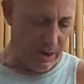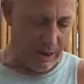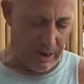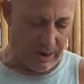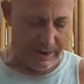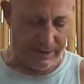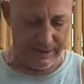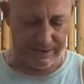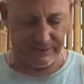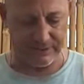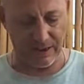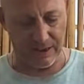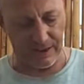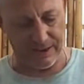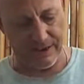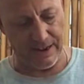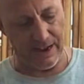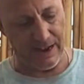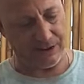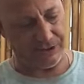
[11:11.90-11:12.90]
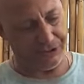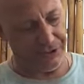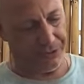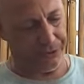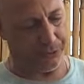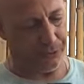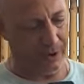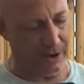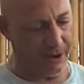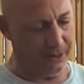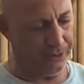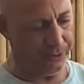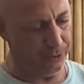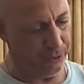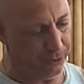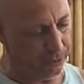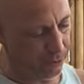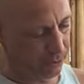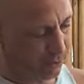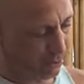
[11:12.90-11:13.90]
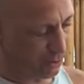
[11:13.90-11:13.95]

I decided to actually thread it through.